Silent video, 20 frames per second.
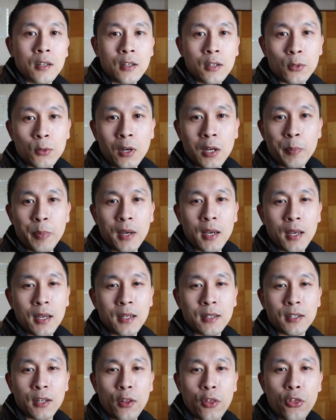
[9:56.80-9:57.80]
So I
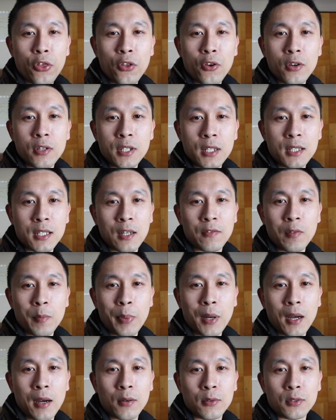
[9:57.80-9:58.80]
paid
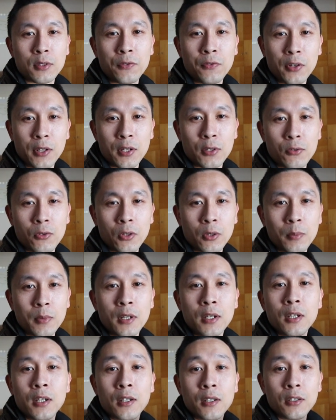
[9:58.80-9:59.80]
£37 for this
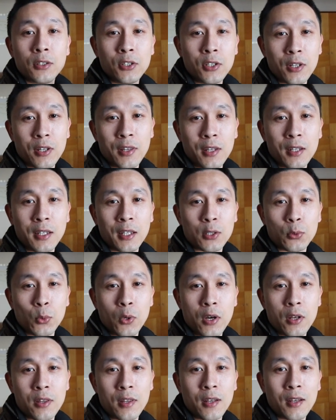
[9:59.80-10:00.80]
room, Do you think it's
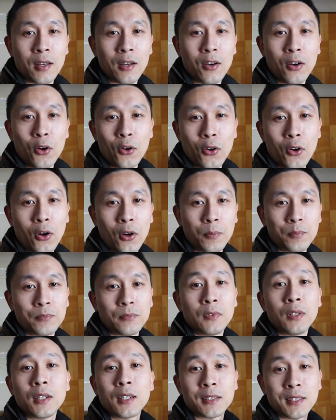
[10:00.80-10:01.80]
worth it or
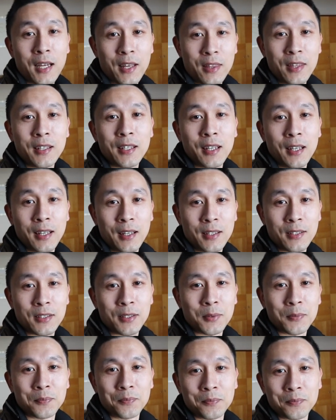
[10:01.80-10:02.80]
not? Because I think it is.